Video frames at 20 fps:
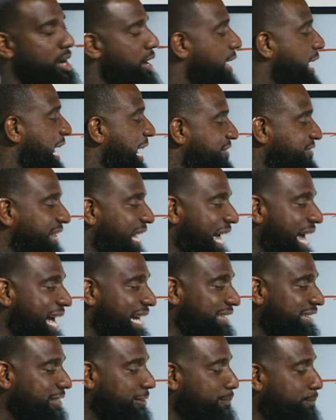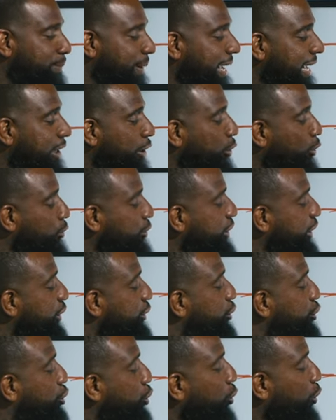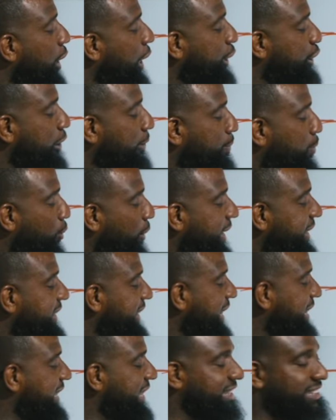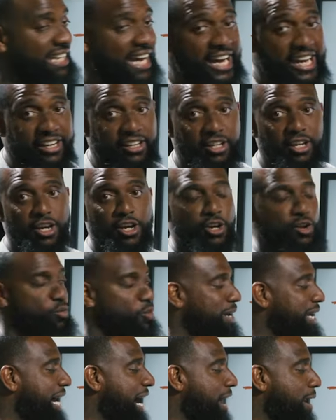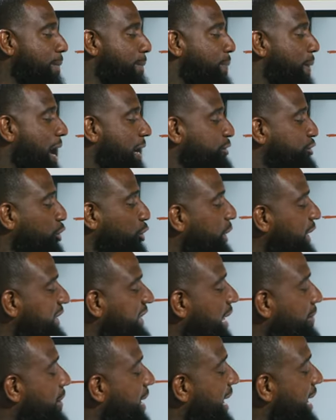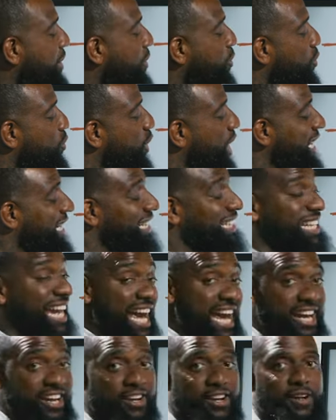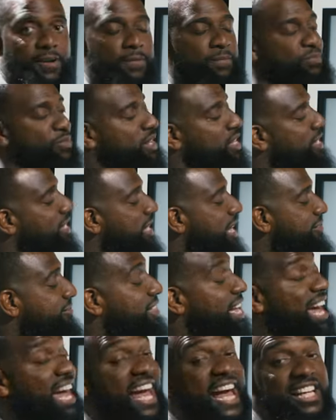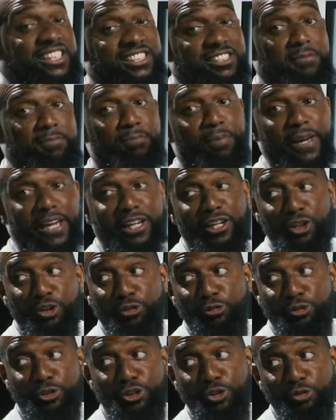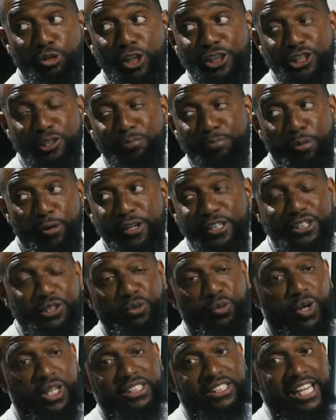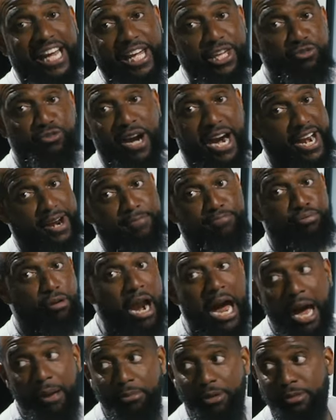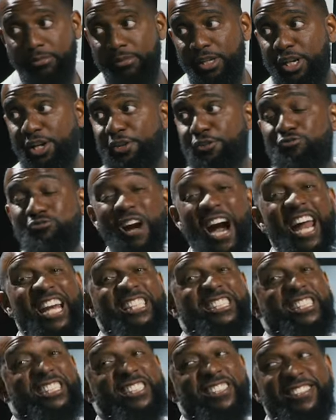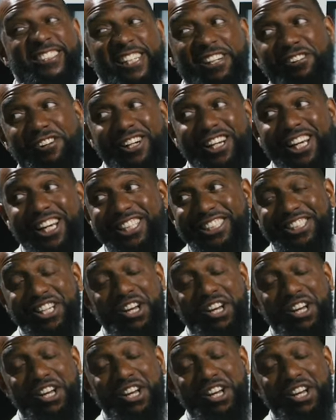if the S&P loses 200 points in a day, we got a problem. So we talking about in one day. If the S&P lose 200 points in one day, you got a problem you got a serious